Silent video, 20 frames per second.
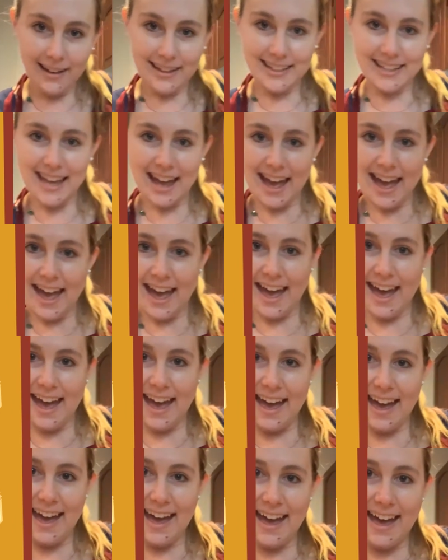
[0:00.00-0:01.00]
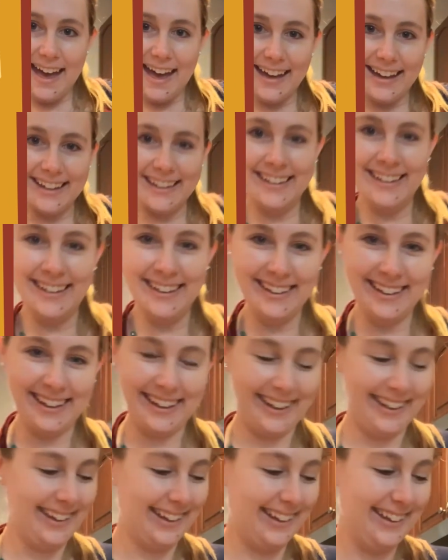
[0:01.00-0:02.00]
Yay!
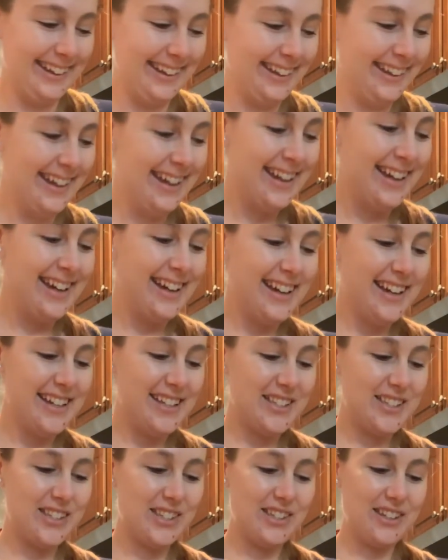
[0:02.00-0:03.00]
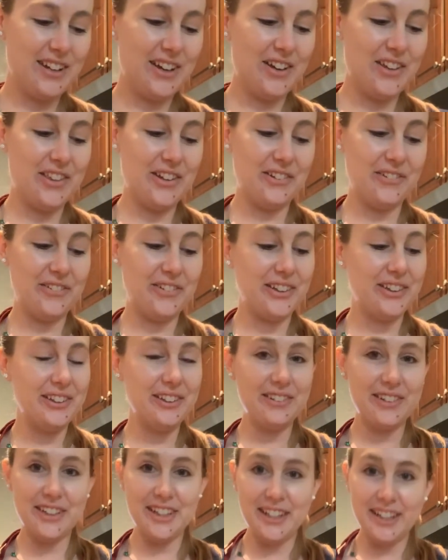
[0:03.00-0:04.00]
So they're
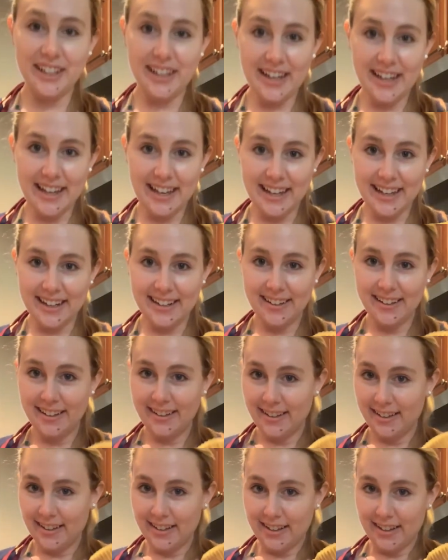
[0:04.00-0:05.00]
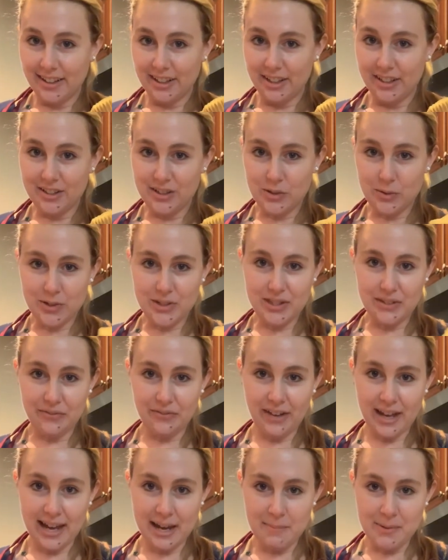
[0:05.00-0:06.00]
really, really good. Good source of
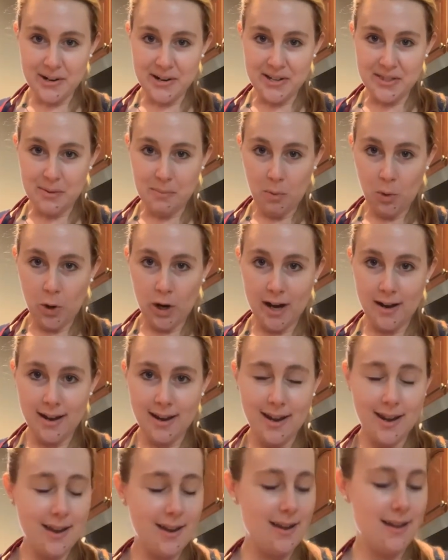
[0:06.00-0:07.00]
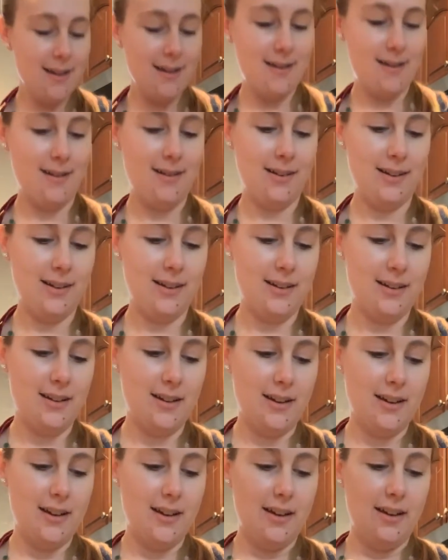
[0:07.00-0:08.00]
fiber in the morning.
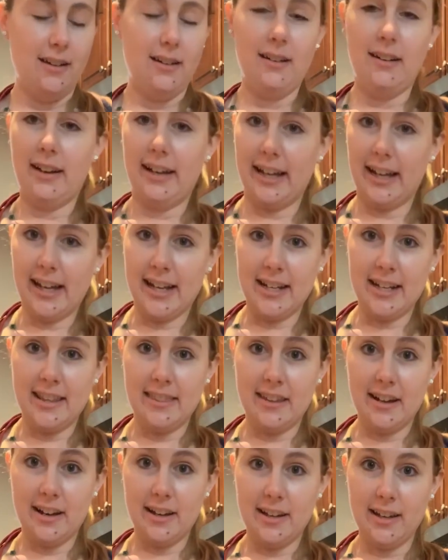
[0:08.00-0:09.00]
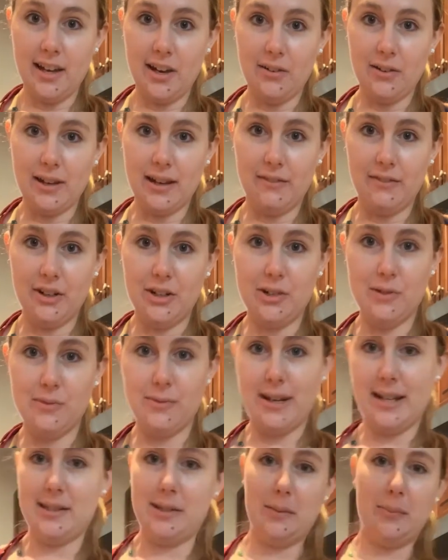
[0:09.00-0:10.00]
And there you go. You have a new
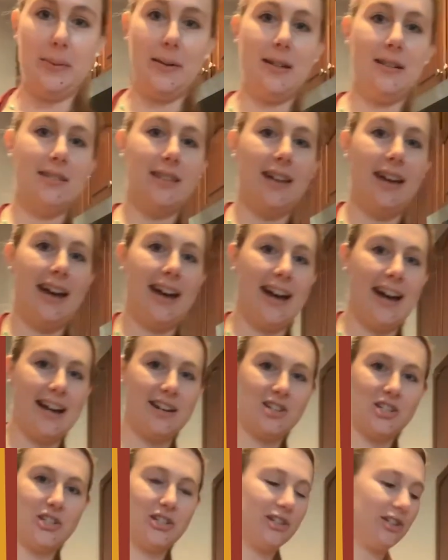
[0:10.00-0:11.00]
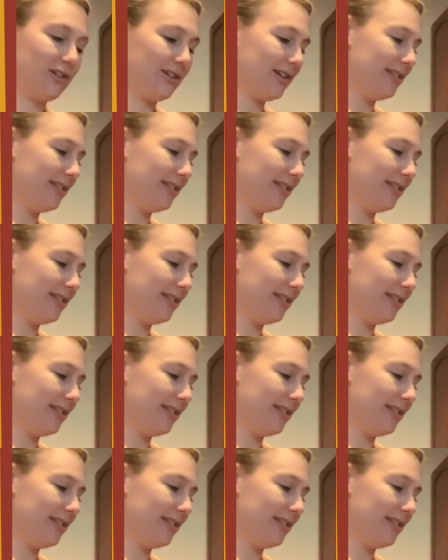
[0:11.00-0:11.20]
recipe to add to your